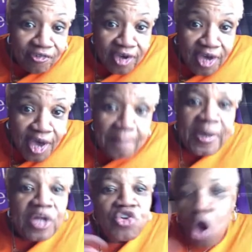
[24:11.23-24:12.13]
But
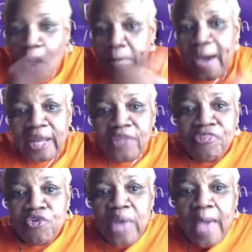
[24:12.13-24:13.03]
nobody threw
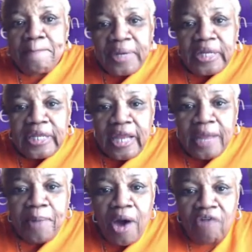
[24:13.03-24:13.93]
that bullet at
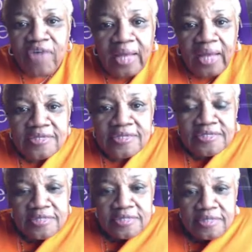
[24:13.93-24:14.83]
Paul Vallas.
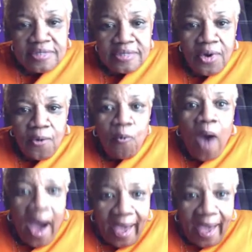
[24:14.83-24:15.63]
Why?